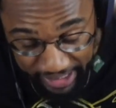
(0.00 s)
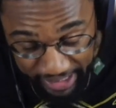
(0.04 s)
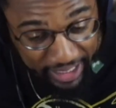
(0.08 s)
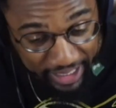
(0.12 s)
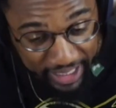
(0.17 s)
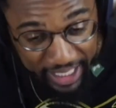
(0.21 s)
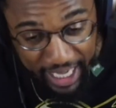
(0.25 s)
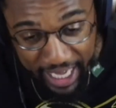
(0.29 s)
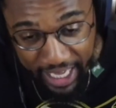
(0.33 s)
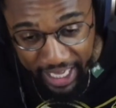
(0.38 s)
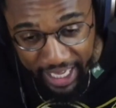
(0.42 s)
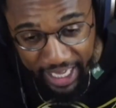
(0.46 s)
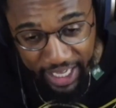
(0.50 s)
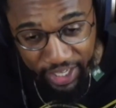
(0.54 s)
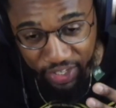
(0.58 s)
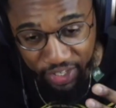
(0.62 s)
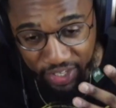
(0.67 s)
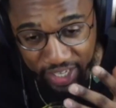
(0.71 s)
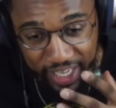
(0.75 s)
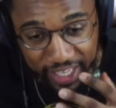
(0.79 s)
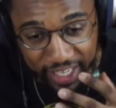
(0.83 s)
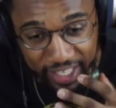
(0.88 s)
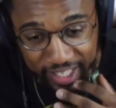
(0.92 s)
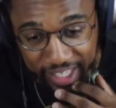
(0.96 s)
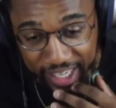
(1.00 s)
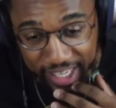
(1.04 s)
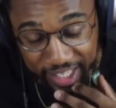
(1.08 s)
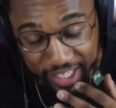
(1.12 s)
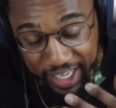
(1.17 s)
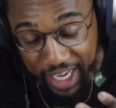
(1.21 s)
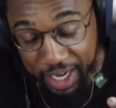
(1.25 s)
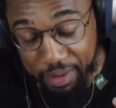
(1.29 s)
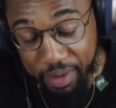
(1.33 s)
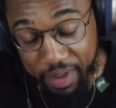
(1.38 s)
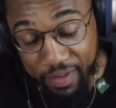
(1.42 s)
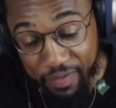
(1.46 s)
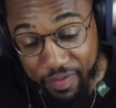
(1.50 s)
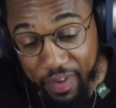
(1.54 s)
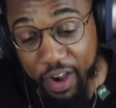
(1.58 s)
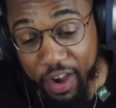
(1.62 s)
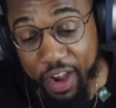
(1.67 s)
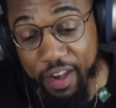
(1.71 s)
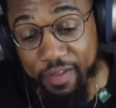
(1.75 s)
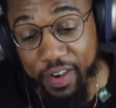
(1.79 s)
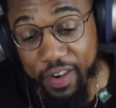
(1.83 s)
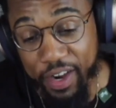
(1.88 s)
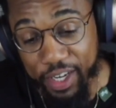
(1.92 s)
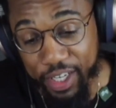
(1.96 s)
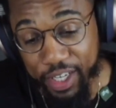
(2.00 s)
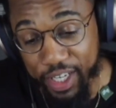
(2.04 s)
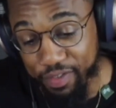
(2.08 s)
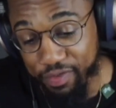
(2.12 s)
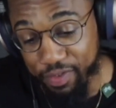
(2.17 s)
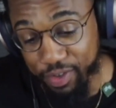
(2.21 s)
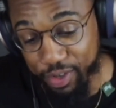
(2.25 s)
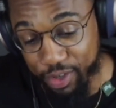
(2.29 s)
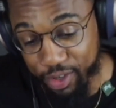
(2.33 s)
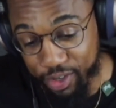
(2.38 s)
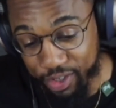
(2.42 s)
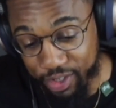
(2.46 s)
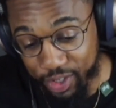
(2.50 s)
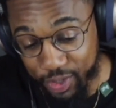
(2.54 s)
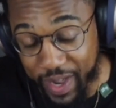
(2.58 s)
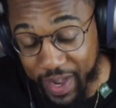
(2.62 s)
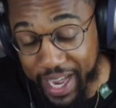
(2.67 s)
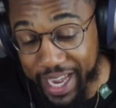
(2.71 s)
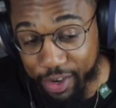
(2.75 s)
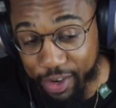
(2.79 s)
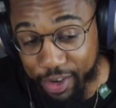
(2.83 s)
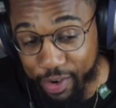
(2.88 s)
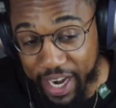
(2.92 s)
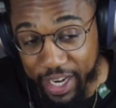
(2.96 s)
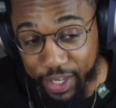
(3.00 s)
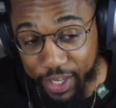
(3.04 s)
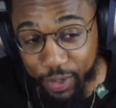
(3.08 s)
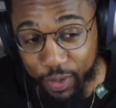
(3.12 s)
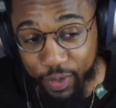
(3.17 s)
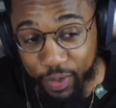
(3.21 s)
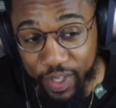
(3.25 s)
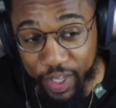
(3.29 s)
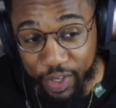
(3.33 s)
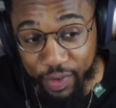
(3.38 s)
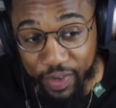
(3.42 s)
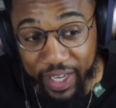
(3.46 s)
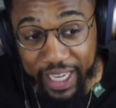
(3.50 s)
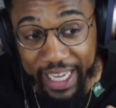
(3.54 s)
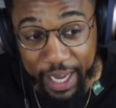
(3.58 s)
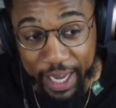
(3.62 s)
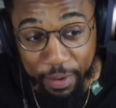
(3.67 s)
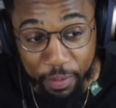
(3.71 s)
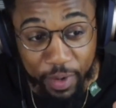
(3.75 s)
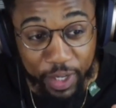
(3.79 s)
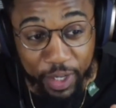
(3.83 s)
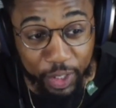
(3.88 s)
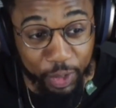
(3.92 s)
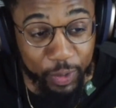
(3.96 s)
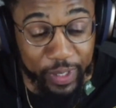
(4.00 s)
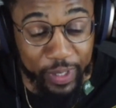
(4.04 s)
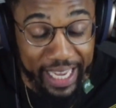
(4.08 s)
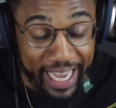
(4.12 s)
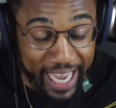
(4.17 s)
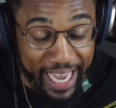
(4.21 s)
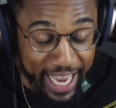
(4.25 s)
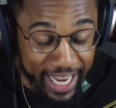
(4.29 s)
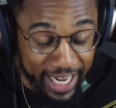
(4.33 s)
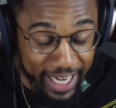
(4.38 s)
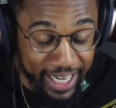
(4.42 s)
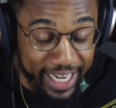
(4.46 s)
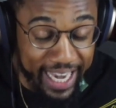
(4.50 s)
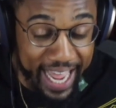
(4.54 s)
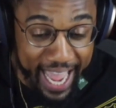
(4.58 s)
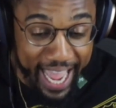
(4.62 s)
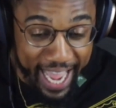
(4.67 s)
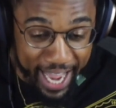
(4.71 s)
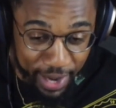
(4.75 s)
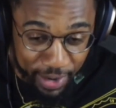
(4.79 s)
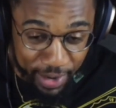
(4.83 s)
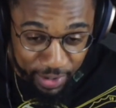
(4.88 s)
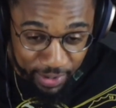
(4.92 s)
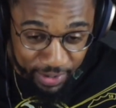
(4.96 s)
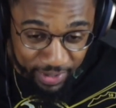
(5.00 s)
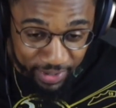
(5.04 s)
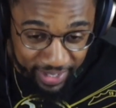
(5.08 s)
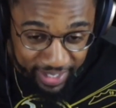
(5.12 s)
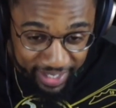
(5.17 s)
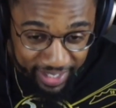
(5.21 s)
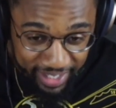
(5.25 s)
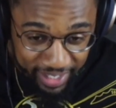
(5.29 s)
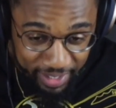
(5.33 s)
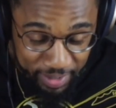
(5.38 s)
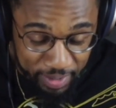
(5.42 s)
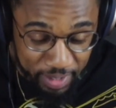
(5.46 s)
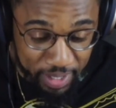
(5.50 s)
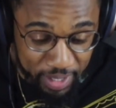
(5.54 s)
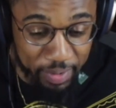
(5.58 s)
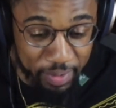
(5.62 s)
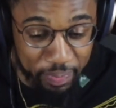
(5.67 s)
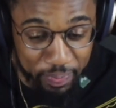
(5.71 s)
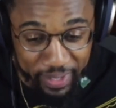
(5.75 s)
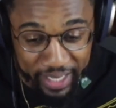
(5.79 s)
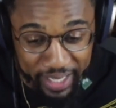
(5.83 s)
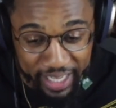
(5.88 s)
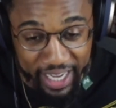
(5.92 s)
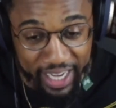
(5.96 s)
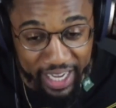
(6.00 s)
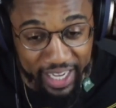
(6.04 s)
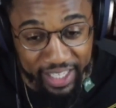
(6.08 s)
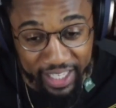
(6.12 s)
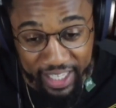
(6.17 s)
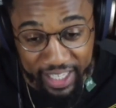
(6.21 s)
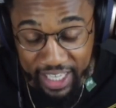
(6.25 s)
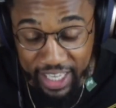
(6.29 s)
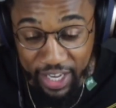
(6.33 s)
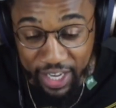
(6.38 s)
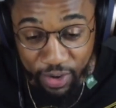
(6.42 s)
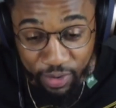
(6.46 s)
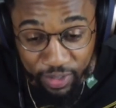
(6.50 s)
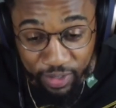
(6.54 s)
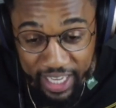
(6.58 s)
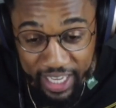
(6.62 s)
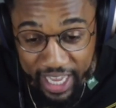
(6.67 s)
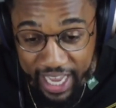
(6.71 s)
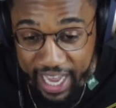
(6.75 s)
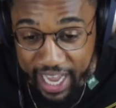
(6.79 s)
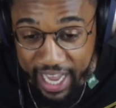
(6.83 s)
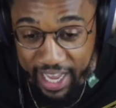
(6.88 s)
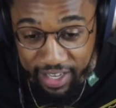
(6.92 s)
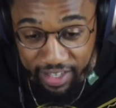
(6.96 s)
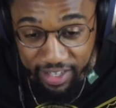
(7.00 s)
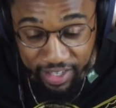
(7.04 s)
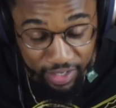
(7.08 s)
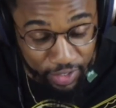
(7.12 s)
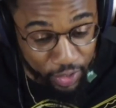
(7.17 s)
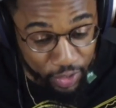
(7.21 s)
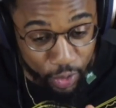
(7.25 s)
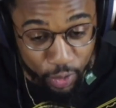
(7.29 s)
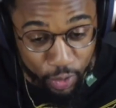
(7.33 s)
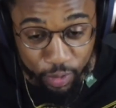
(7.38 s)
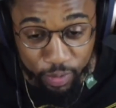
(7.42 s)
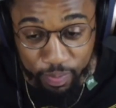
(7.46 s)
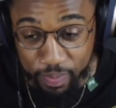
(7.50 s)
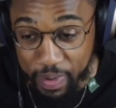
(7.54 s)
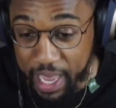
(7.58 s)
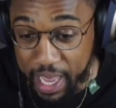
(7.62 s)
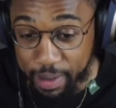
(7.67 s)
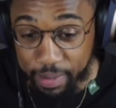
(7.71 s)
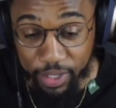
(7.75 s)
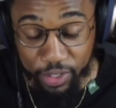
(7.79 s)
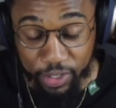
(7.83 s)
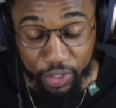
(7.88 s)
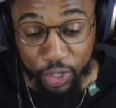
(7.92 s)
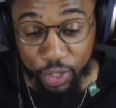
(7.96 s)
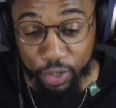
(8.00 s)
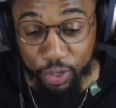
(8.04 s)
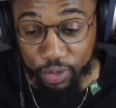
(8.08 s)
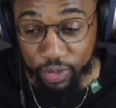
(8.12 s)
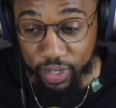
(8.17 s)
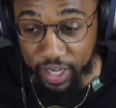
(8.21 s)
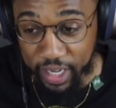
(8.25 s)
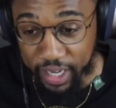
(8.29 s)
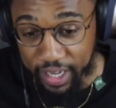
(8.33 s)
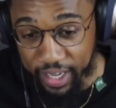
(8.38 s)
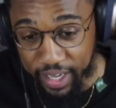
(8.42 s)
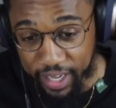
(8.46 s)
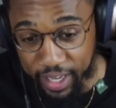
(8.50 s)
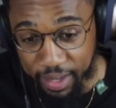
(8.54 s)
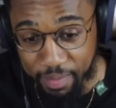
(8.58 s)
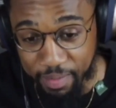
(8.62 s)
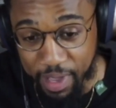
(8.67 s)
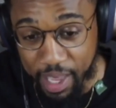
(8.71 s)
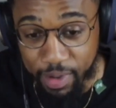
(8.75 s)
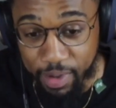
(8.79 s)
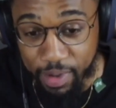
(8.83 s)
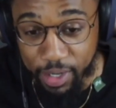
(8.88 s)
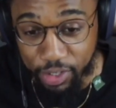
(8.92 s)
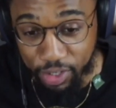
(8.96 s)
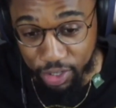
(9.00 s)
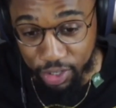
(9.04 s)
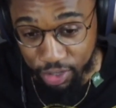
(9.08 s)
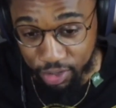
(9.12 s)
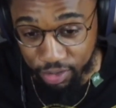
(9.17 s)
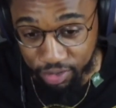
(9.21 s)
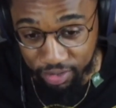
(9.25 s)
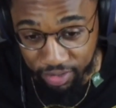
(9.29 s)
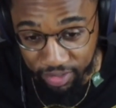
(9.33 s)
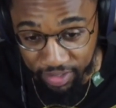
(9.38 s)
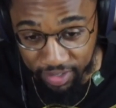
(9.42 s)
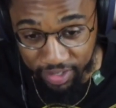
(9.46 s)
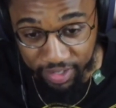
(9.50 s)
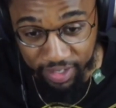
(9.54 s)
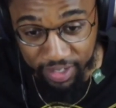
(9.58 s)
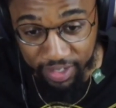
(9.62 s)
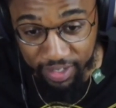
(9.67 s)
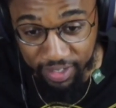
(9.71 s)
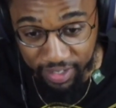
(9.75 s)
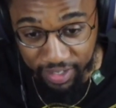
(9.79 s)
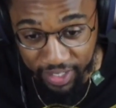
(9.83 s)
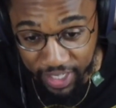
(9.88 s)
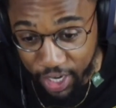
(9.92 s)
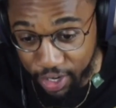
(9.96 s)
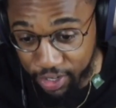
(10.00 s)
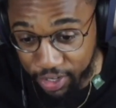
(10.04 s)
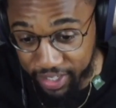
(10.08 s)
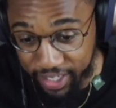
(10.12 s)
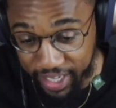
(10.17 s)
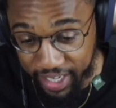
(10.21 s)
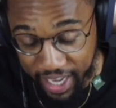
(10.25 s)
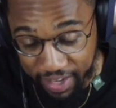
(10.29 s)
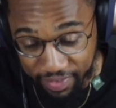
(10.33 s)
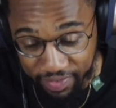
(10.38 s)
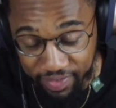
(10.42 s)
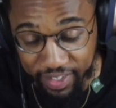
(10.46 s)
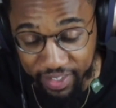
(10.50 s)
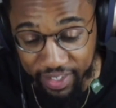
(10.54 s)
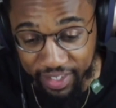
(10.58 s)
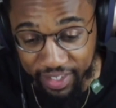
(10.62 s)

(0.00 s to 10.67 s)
Like it's going to be very very difficult. So I agree. I totally agree. Get what you can now because he only has maybe 2 years left